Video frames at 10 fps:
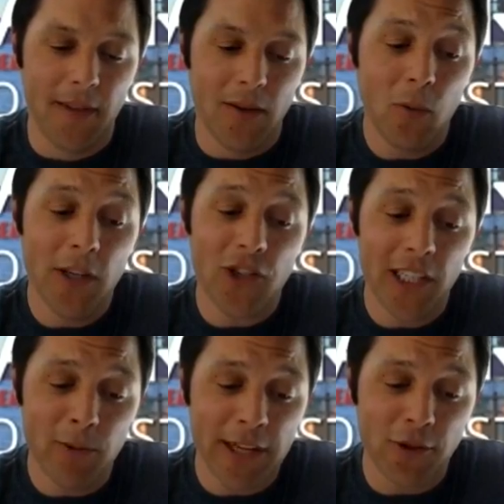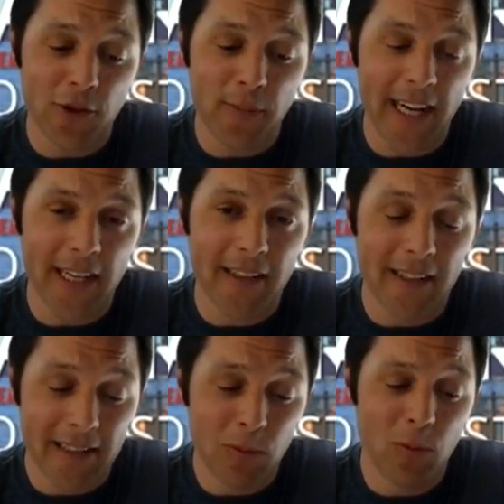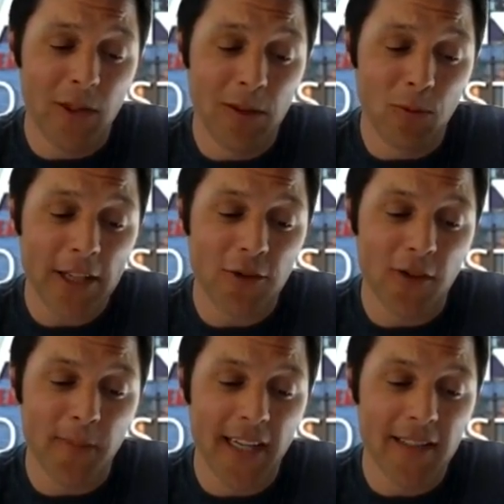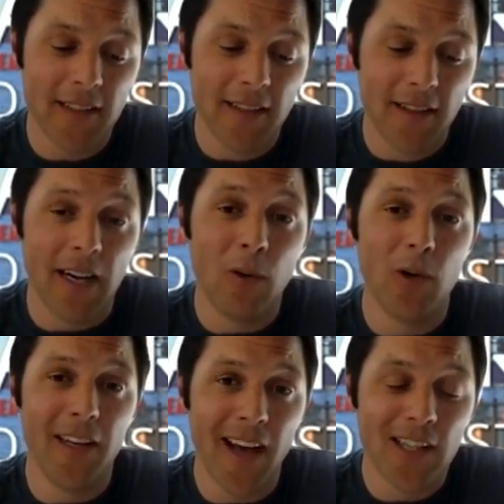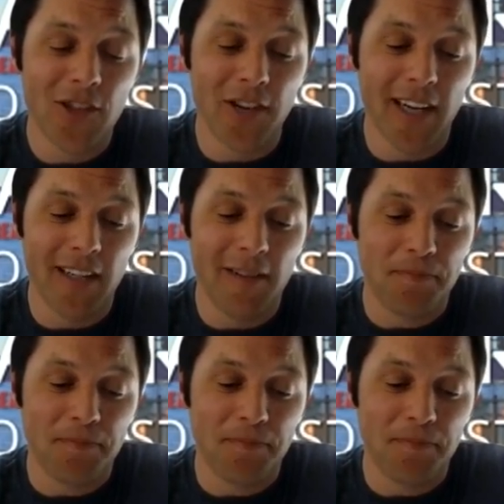which in retrospect, I would not trade."